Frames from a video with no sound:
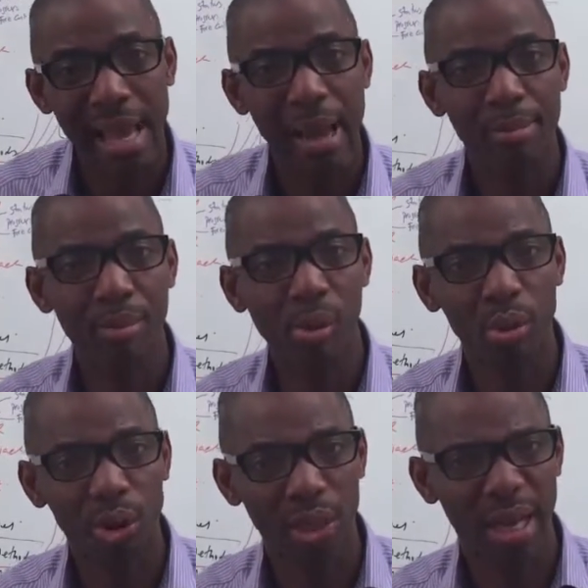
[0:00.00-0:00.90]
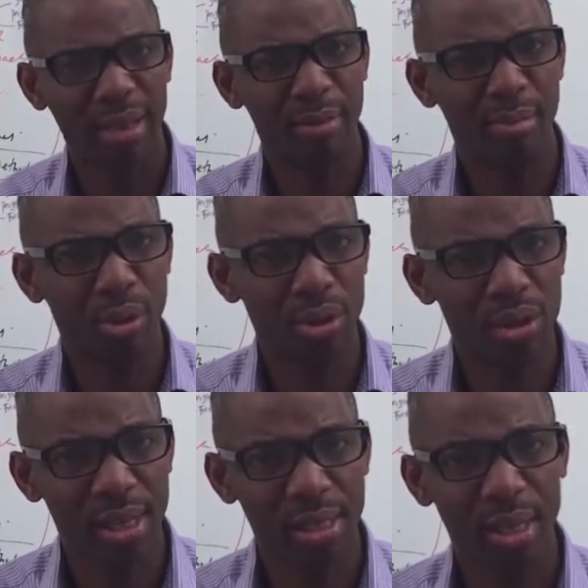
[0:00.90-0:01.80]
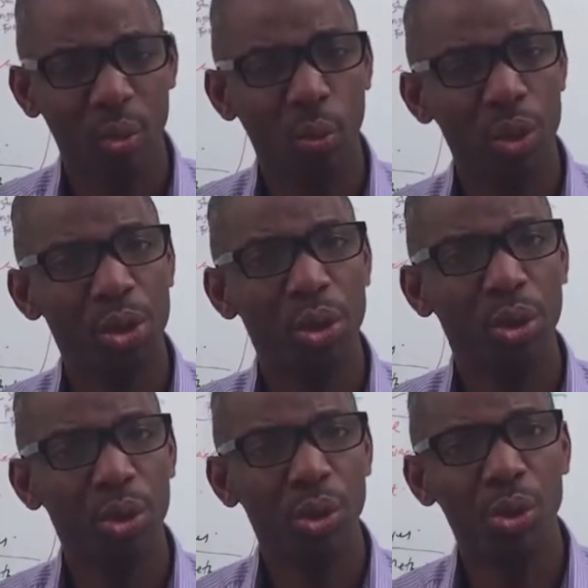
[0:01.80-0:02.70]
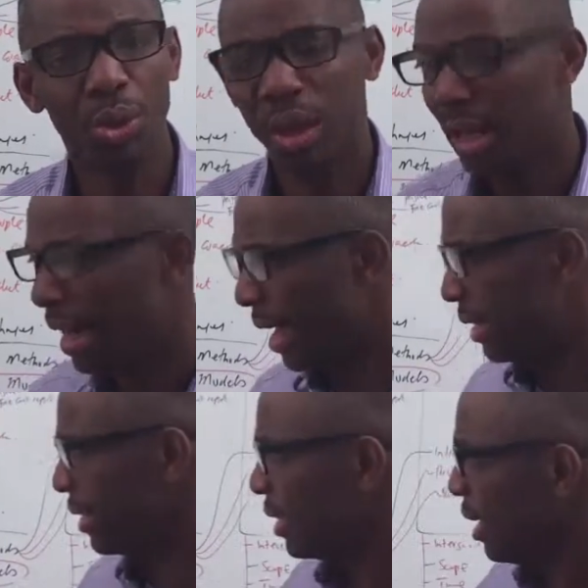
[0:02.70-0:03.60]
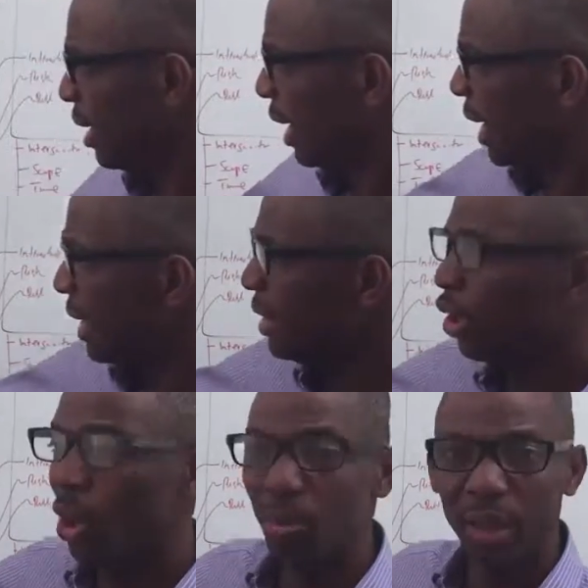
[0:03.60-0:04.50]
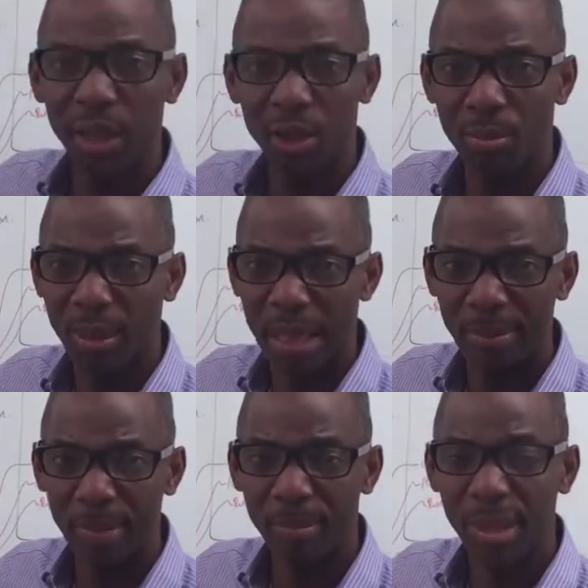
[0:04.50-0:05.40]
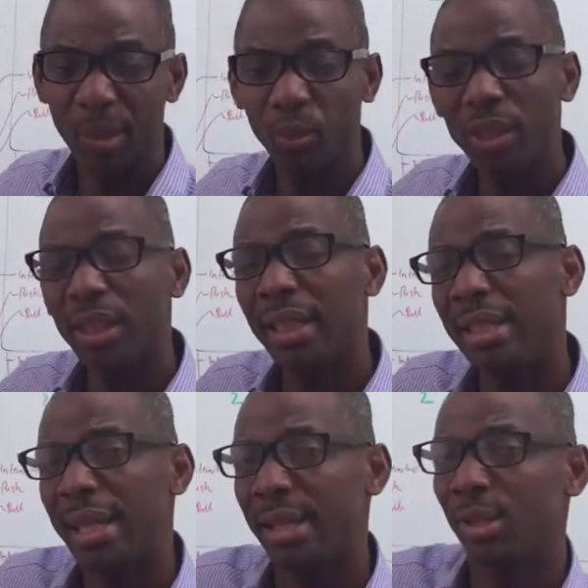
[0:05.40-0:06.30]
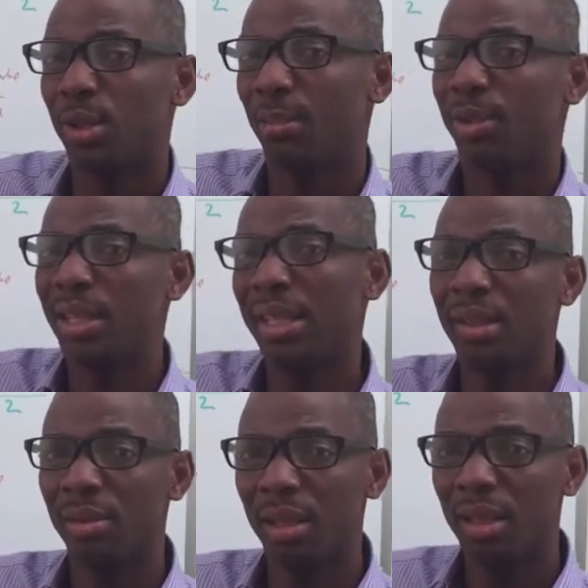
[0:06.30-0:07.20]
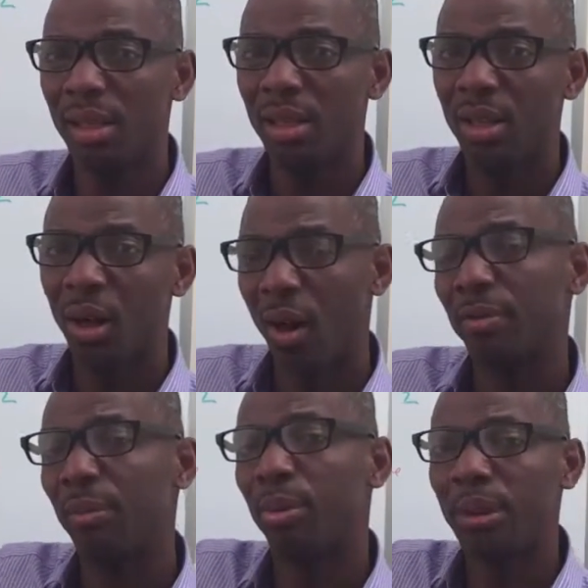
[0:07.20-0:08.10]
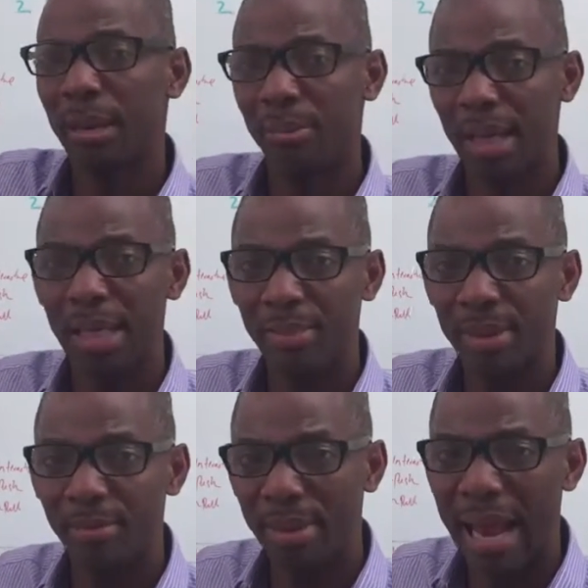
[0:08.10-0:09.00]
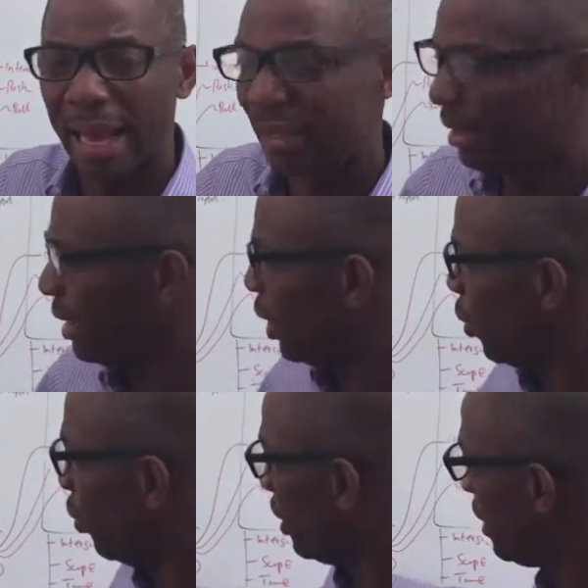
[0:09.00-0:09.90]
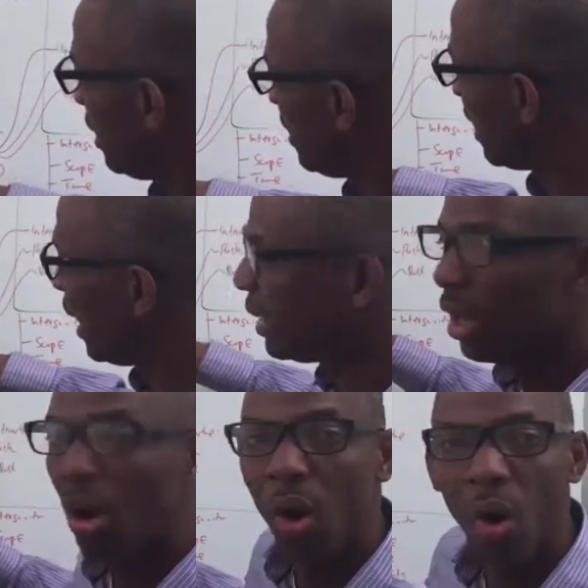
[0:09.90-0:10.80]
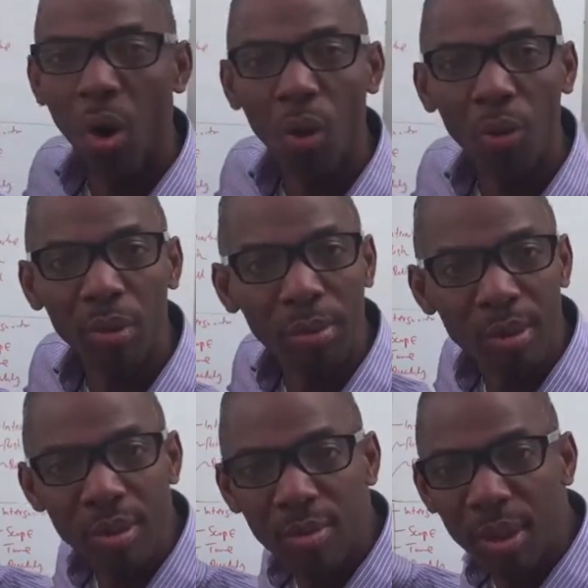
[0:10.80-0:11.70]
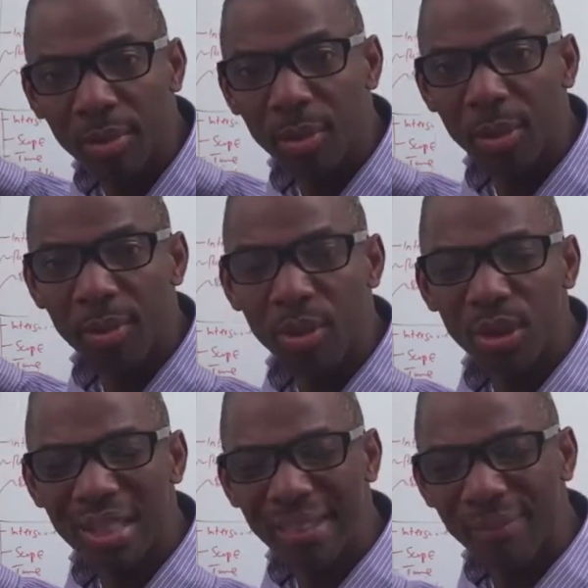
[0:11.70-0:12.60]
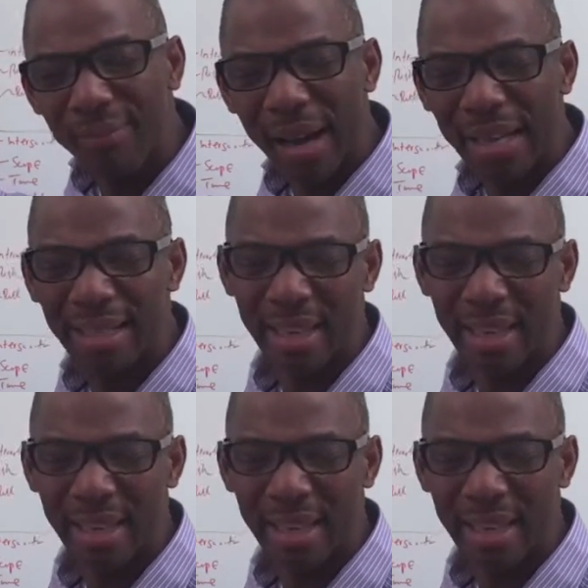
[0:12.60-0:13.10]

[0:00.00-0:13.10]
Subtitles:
the approach and the process in which you're going to use. Hence, in the communication management plan, which is a subsidiary of the project management plan, would design or will be able to define